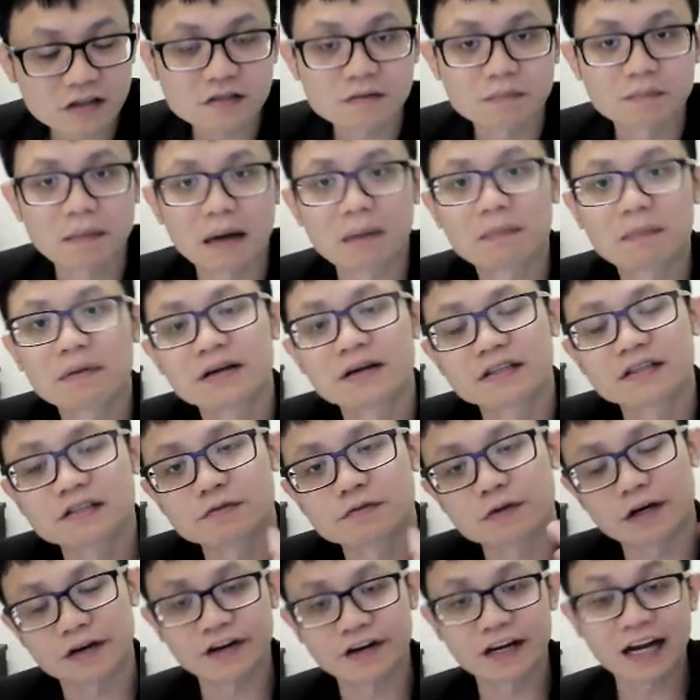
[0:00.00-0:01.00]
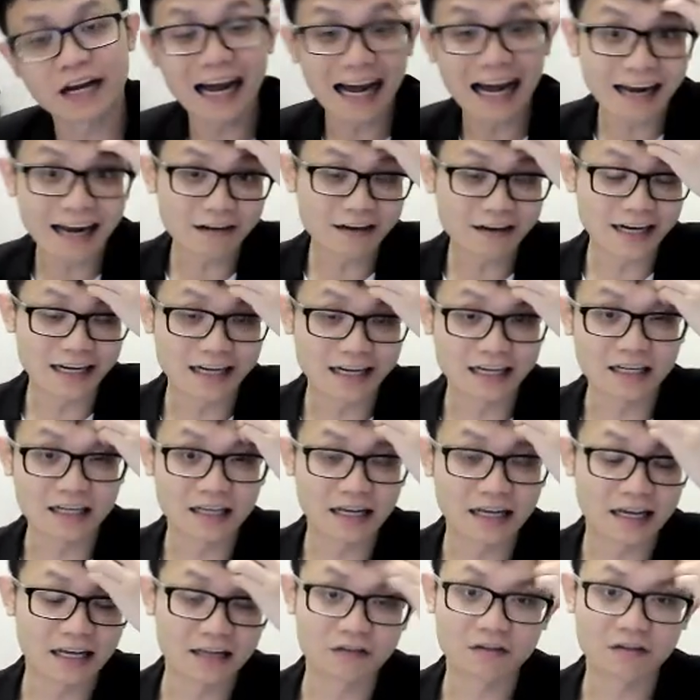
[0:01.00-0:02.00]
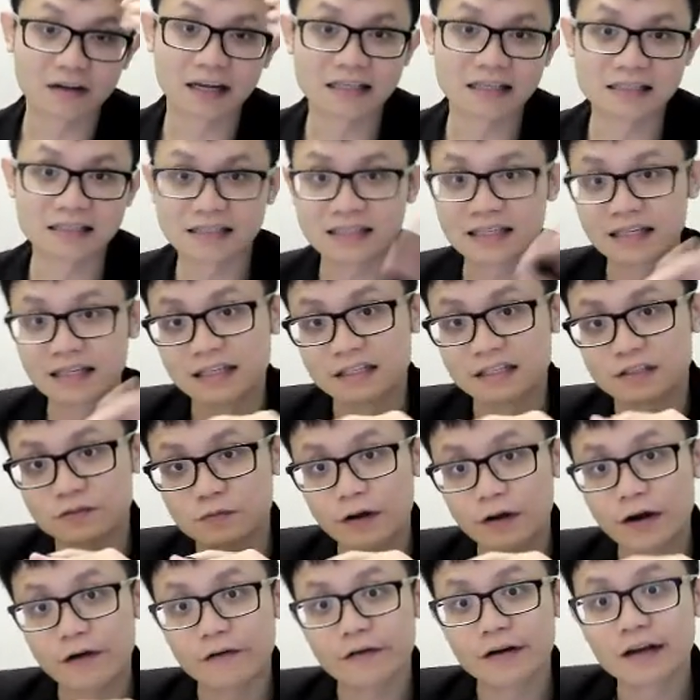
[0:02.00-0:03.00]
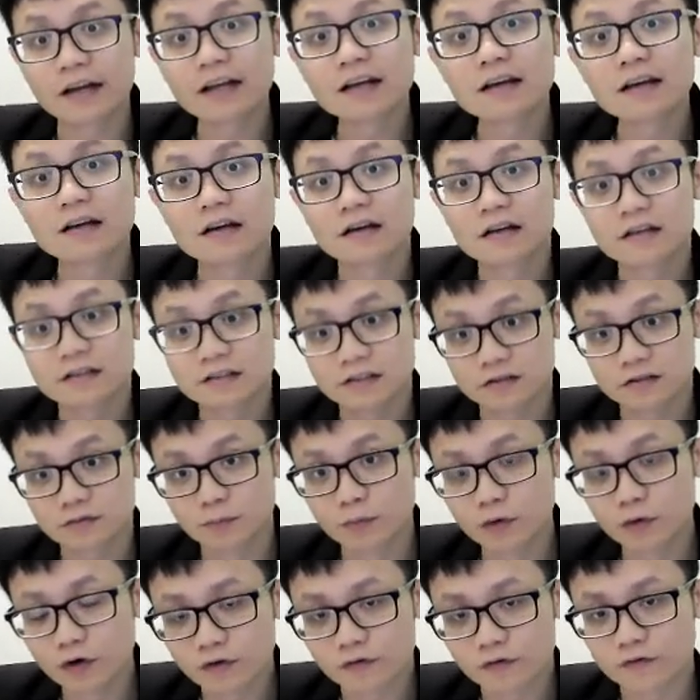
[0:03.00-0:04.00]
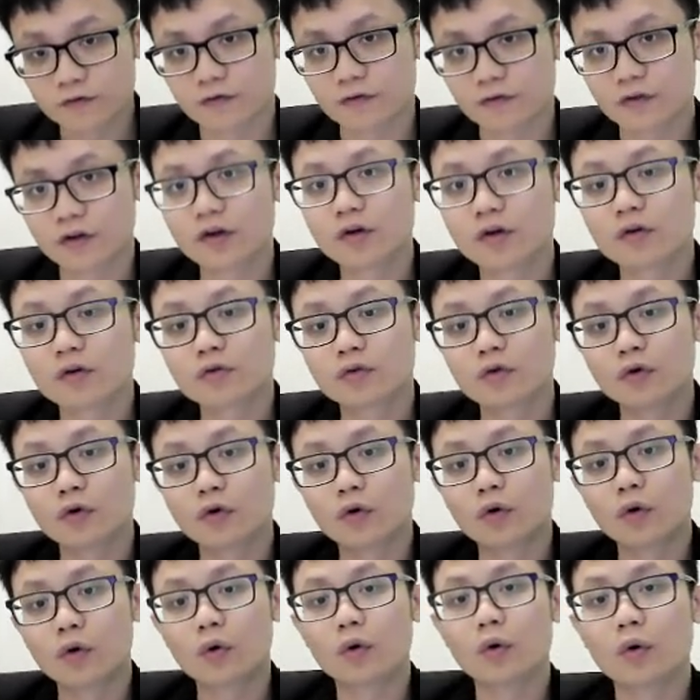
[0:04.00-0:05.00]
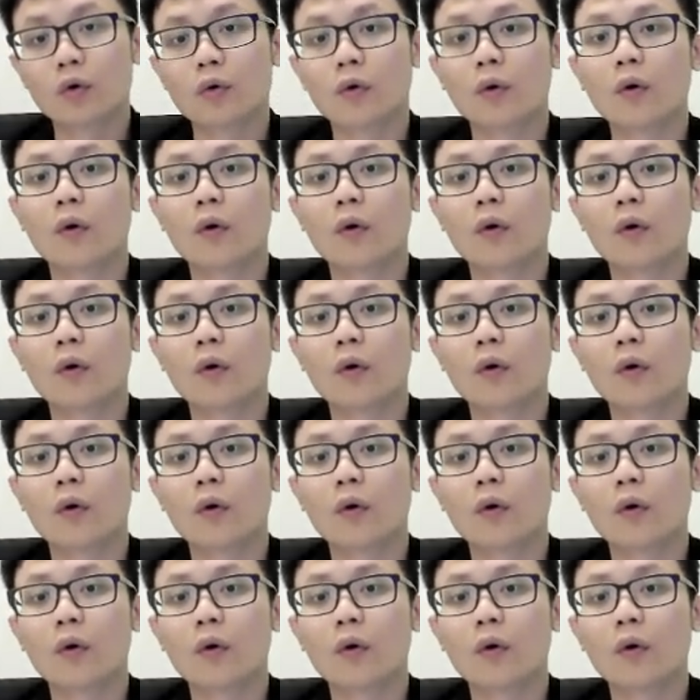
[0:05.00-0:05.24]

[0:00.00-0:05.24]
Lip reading: marble is very hard, right? And you can see it's very smooth due to